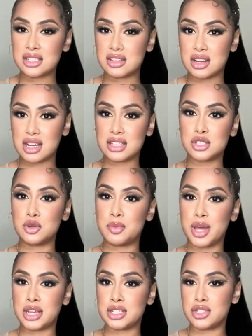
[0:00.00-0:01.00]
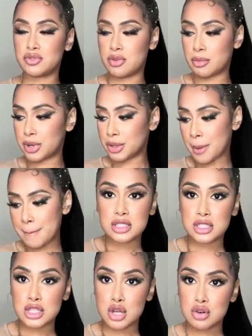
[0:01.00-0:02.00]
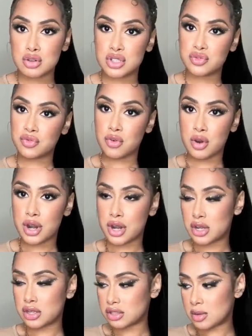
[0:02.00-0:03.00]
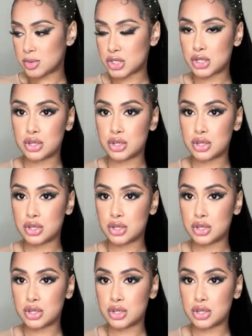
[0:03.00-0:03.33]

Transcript: So I got 2 packages from them, so it's 4 in all, so I'm gonna show